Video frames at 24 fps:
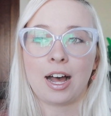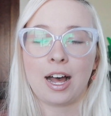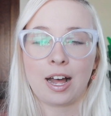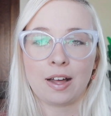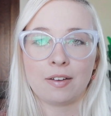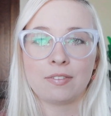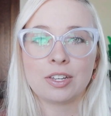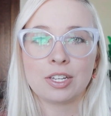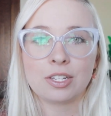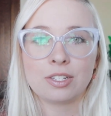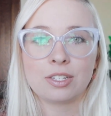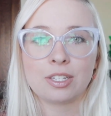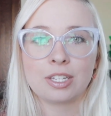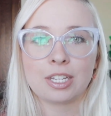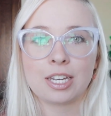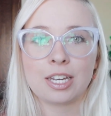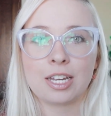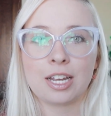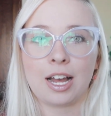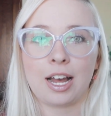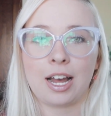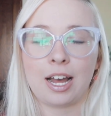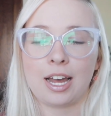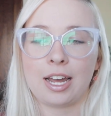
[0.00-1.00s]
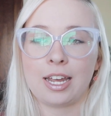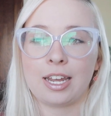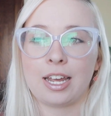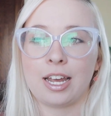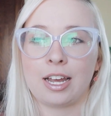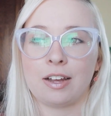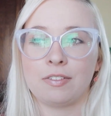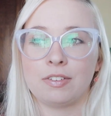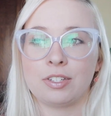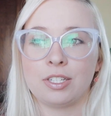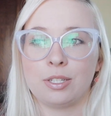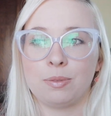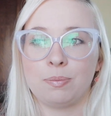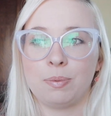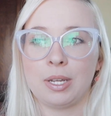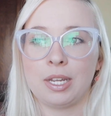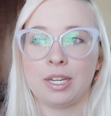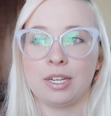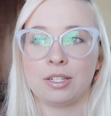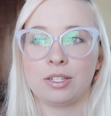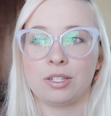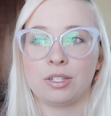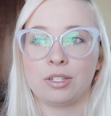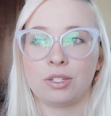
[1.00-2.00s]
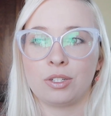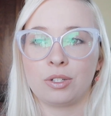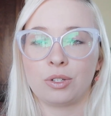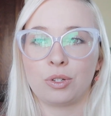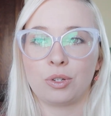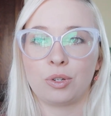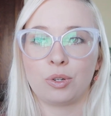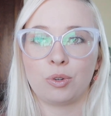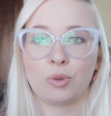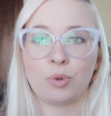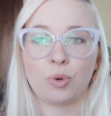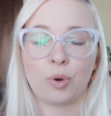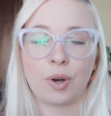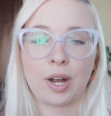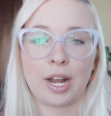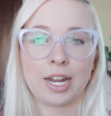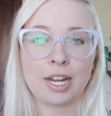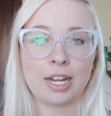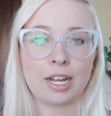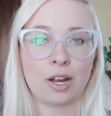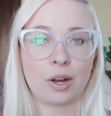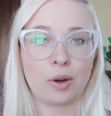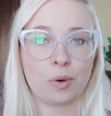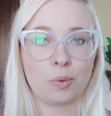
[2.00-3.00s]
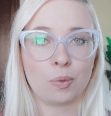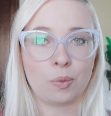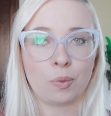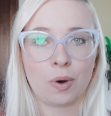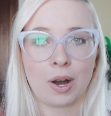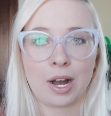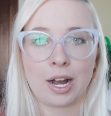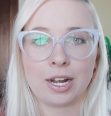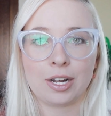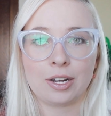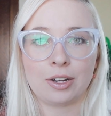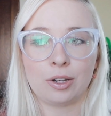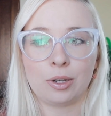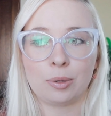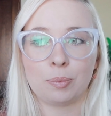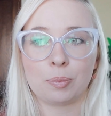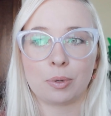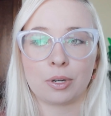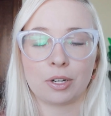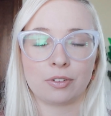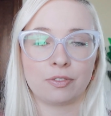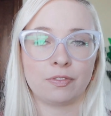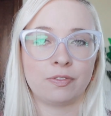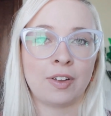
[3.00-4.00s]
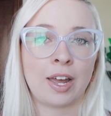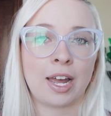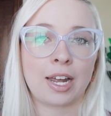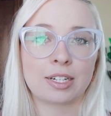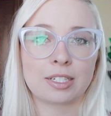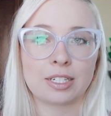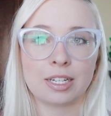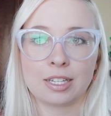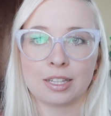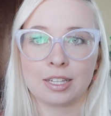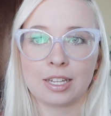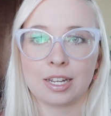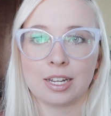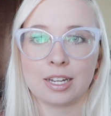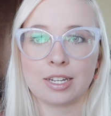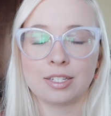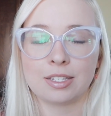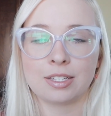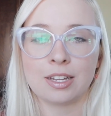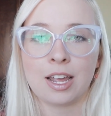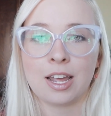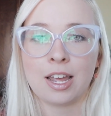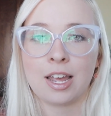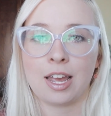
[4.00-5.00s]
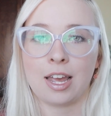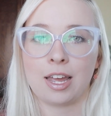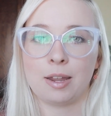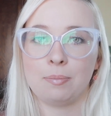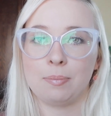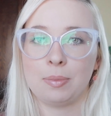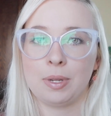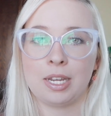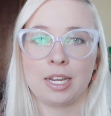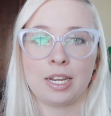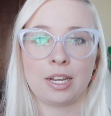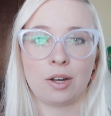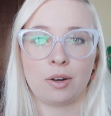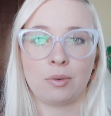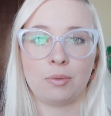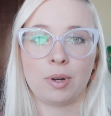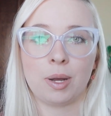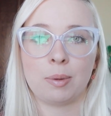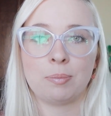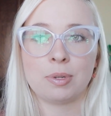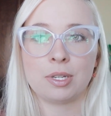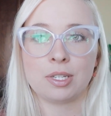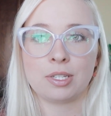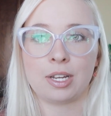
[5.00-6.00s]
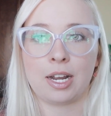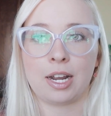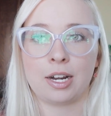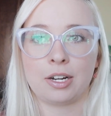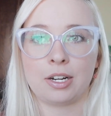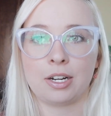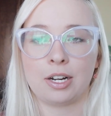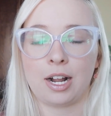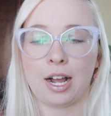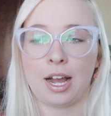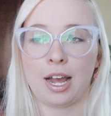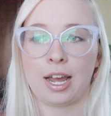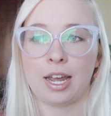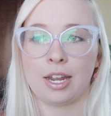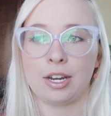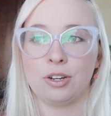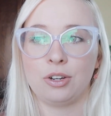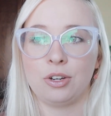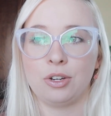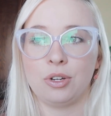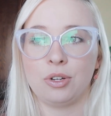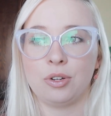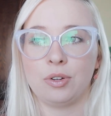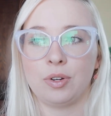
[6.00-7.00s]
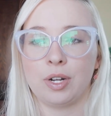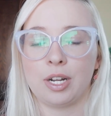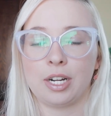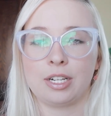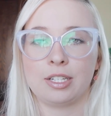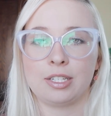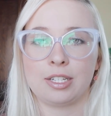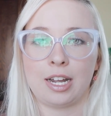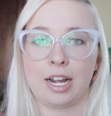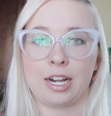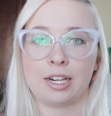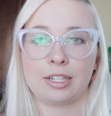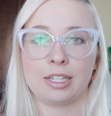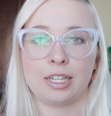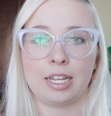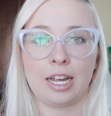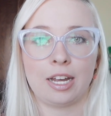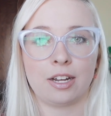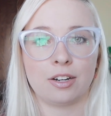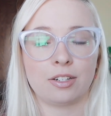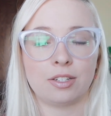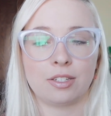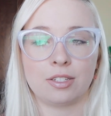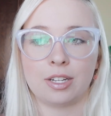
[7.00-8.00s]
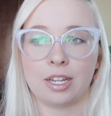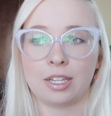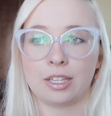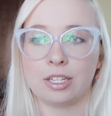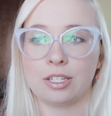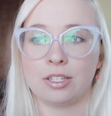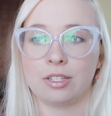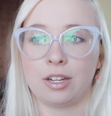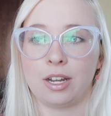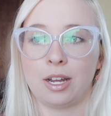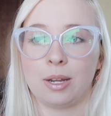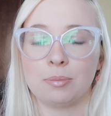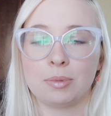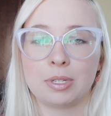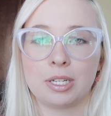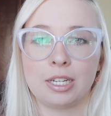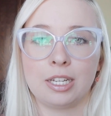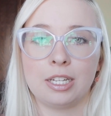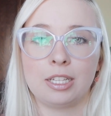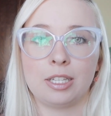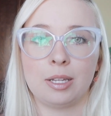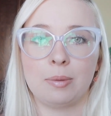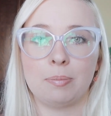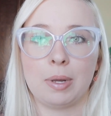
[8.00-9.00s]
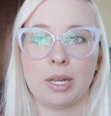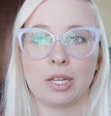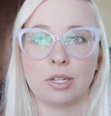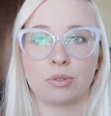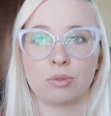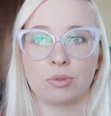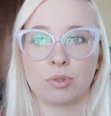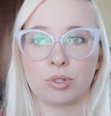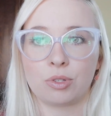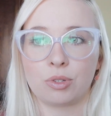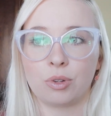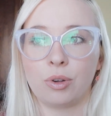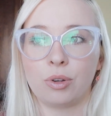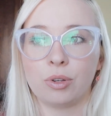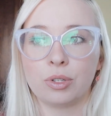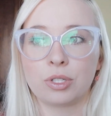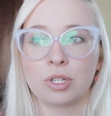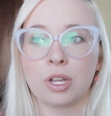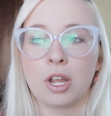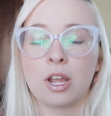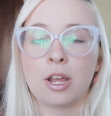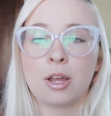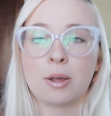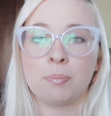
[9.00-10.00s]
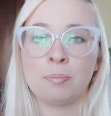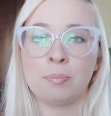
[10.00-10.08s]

Obviously, I have spent quite a while perfecting this, and being a web designer, I knew exactly how to set this up to get the best results.